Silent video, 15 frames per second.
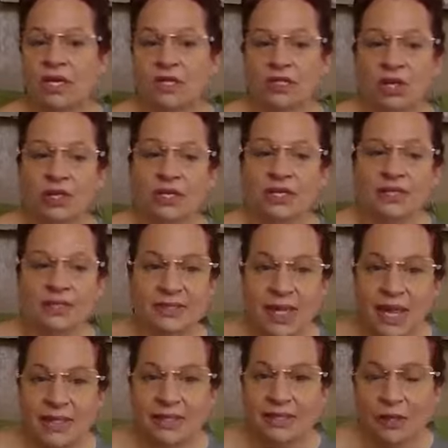so he
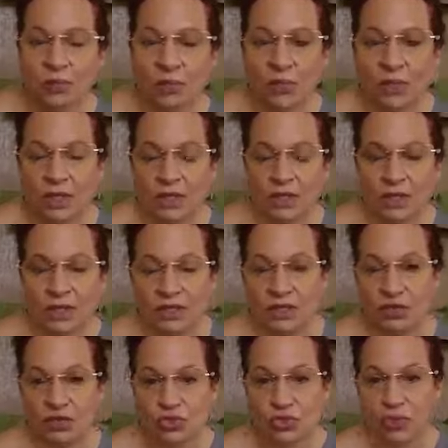sent someone
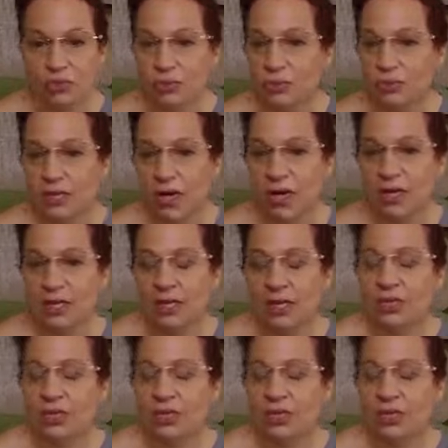this dream to pray.